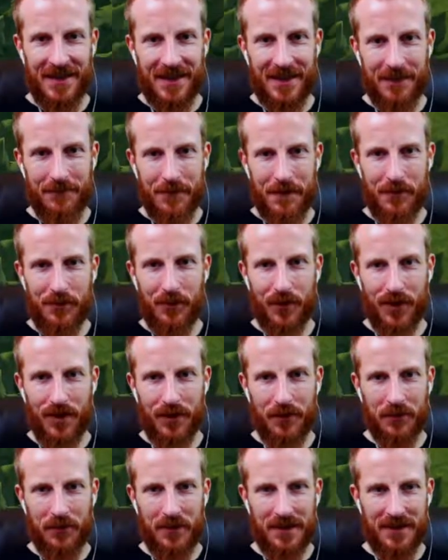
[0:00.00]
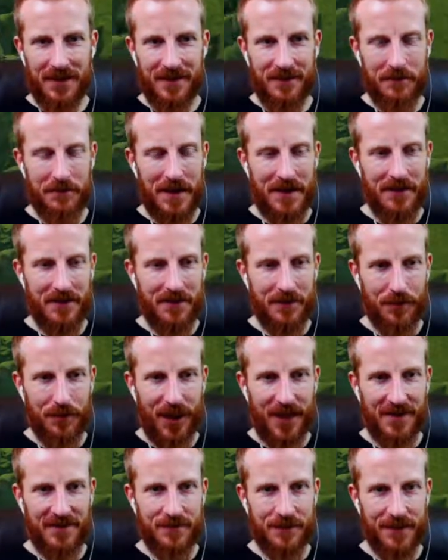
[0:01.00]
and maybe we're going to want to get the
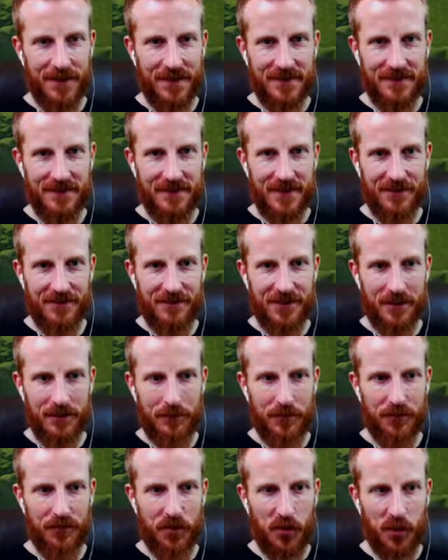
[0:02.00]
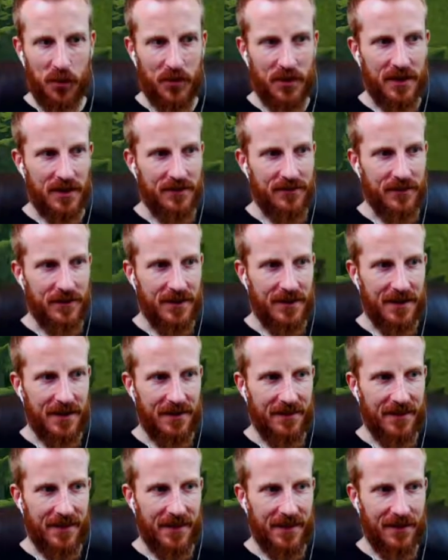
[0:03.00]
blacksmithing stuff done before we even
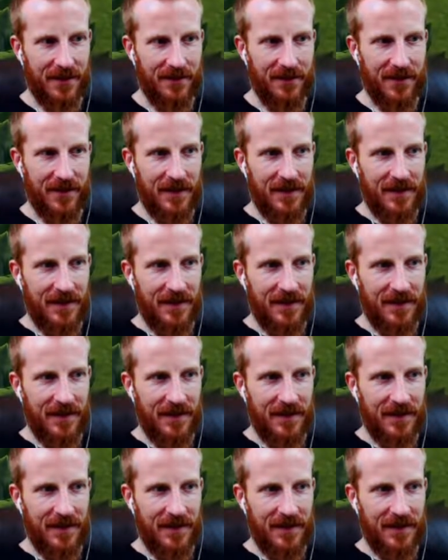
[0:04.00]
get there.